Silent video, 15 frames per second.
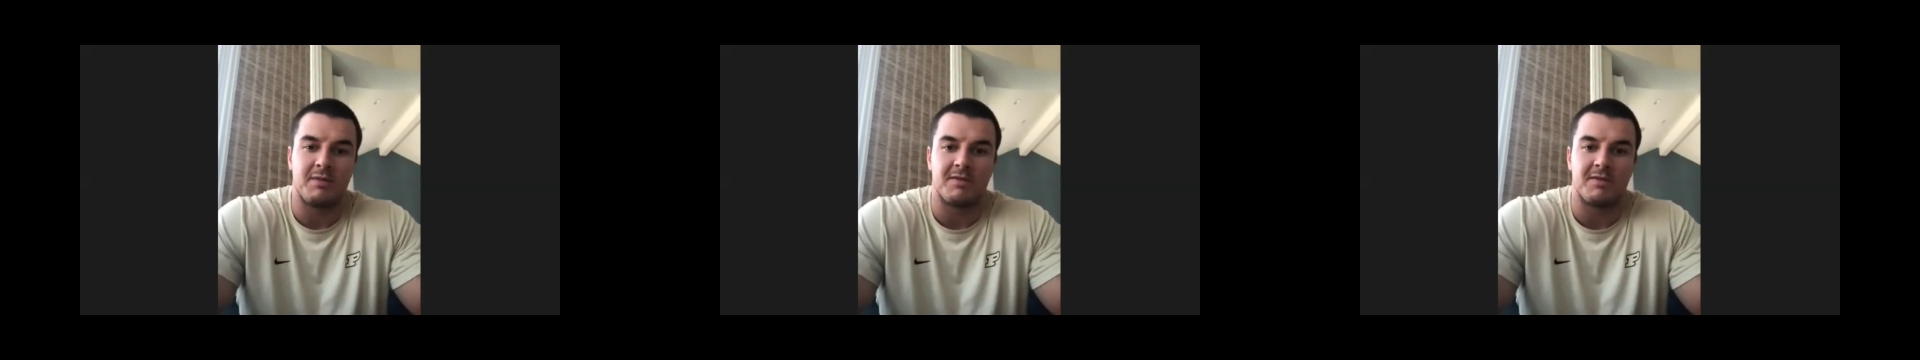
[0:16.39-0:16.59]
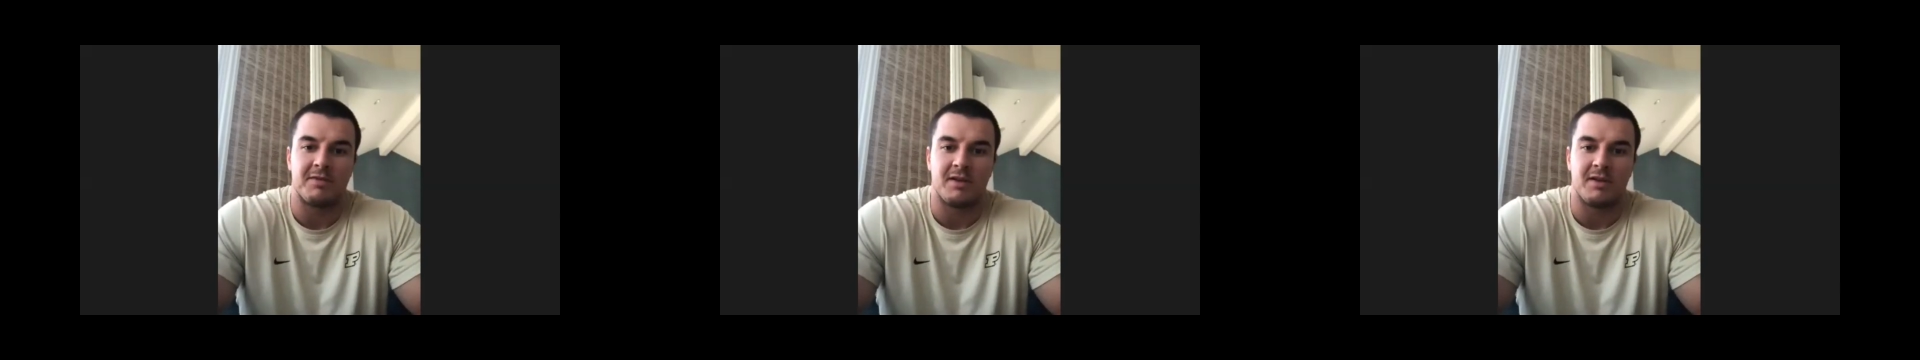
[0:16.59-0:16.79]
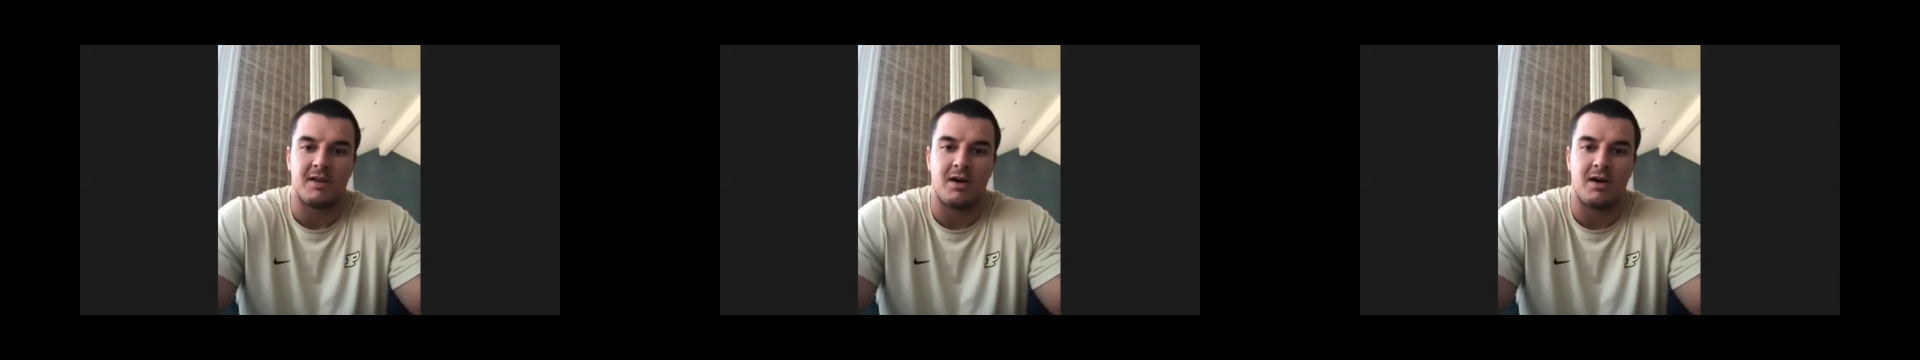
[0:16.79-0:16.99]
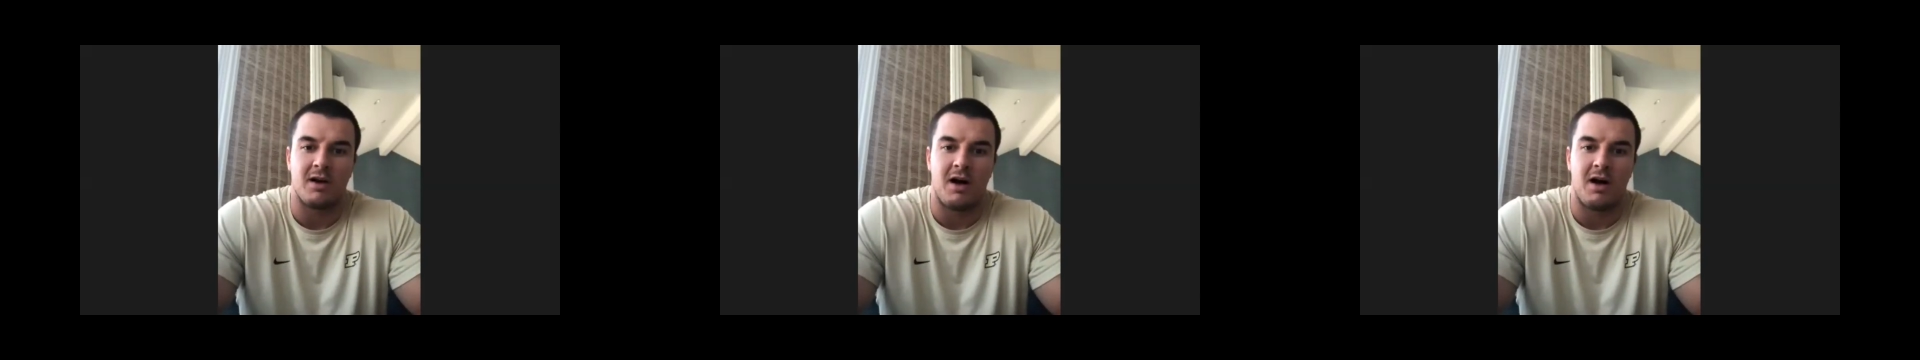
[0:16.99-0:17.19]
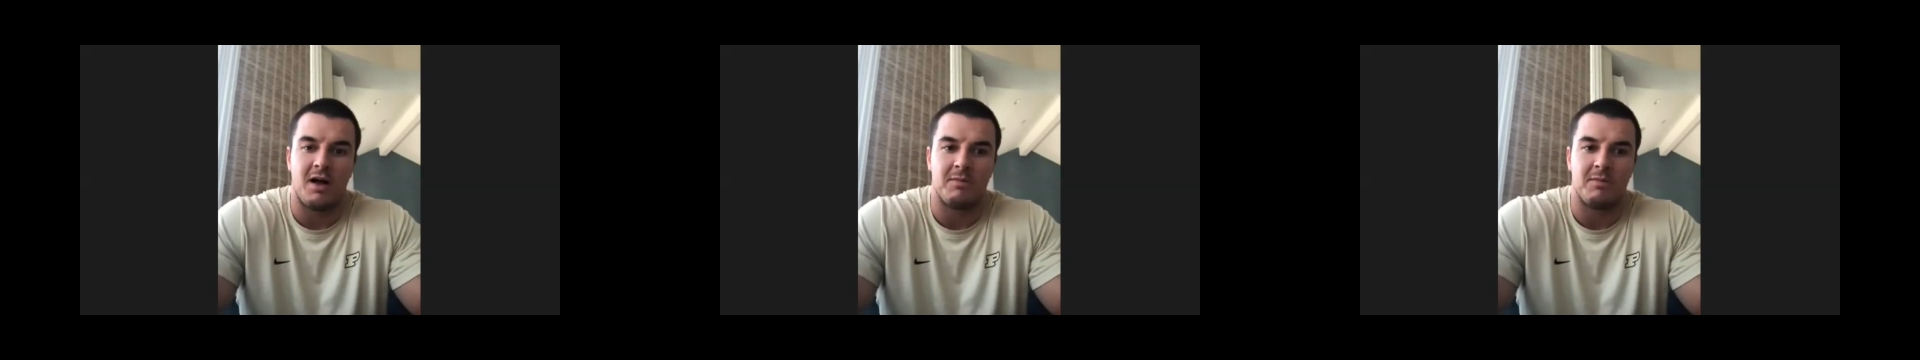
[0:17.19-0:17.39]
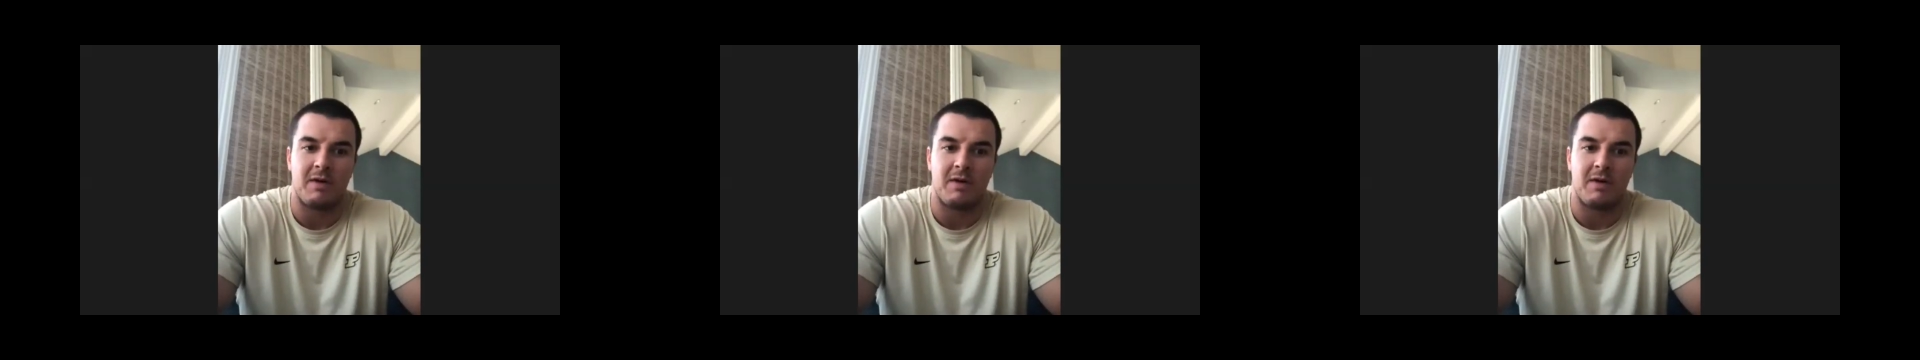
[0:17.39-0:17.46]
here for the long haul.